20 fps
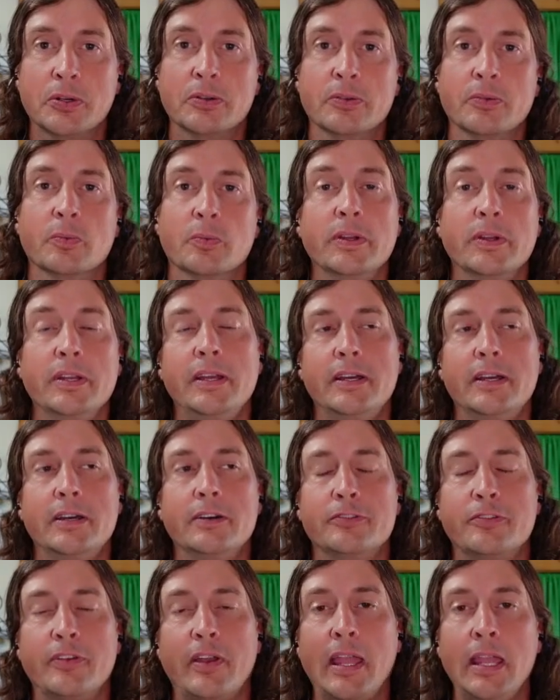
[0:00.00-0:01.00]
important. We
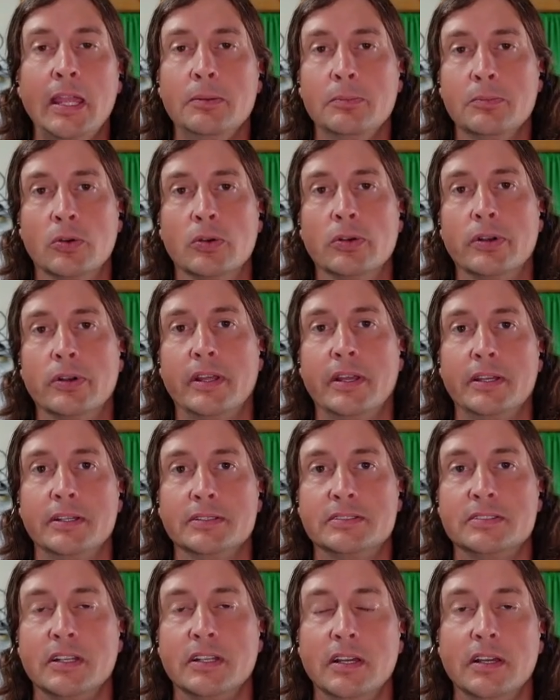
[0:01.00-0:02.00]
have 8 more
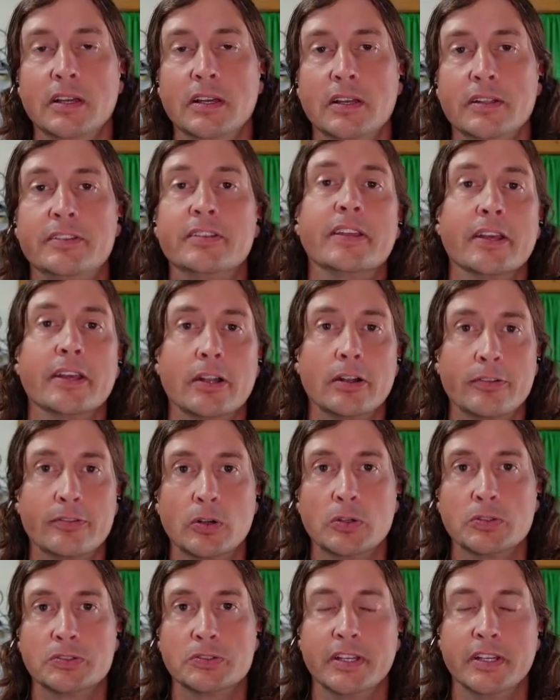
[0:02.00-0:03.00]
days to get our
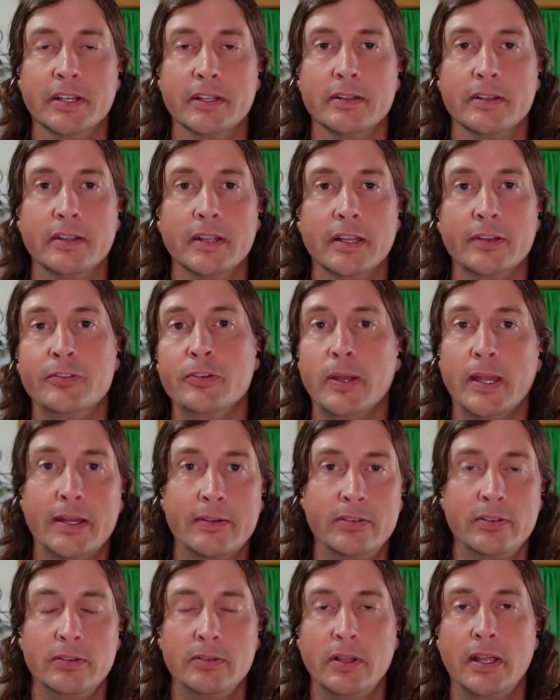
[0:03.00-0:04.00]
votes in. If you
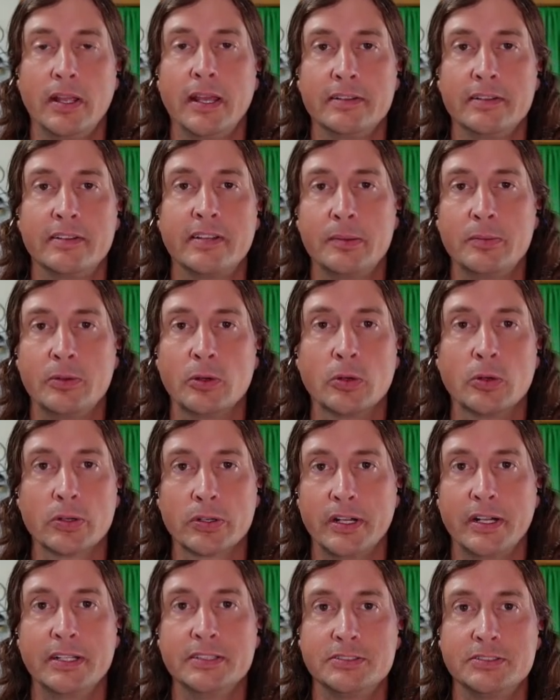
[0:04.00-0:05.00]
haven't had the time to
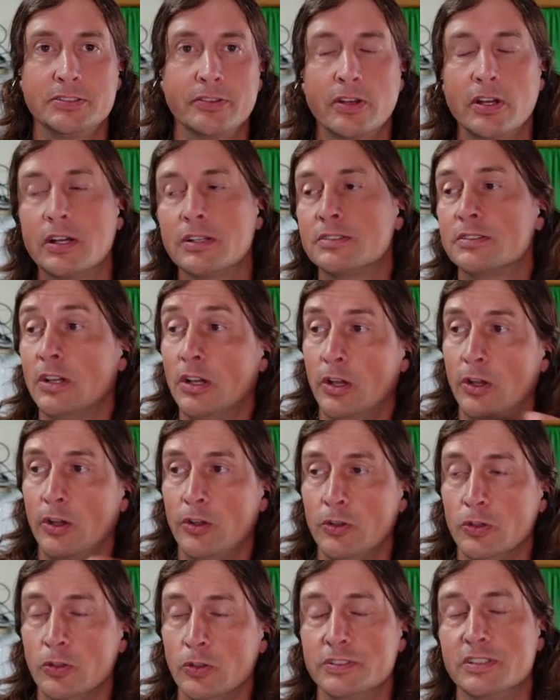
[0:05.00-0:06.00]
organize your thoughts,
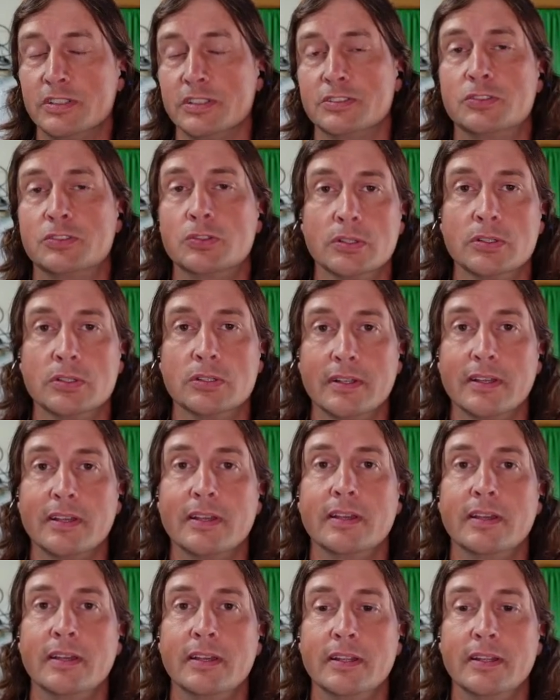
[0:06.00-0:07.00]
use this tool.
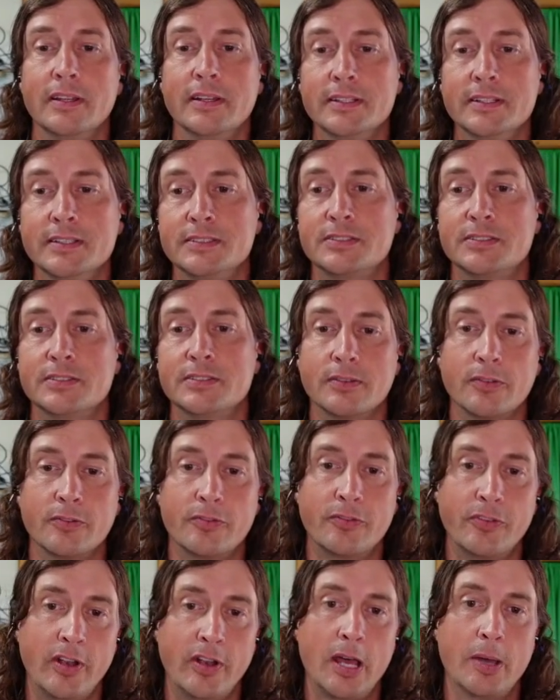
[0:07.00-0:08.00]
It is
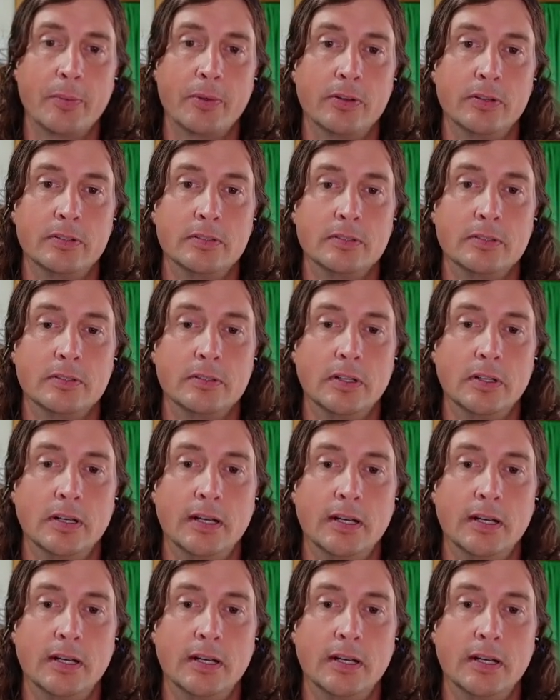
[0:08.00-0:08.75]
phenomenal.